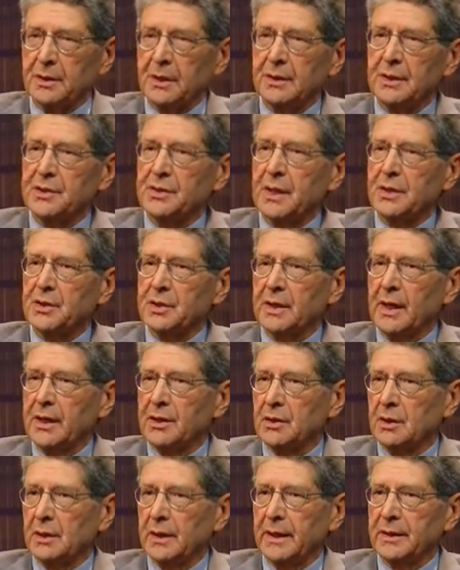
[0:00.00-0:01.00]
and this
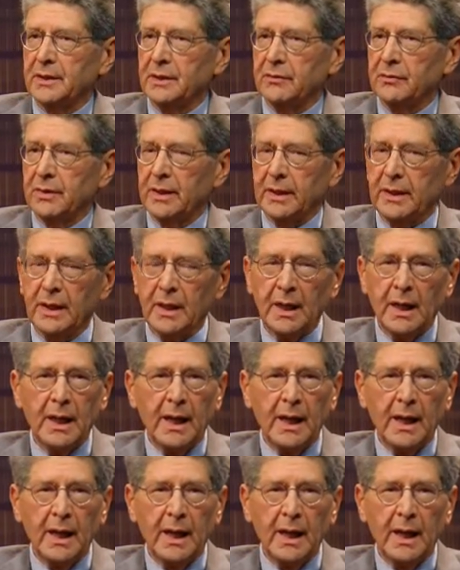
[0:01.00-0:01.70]
educational activity,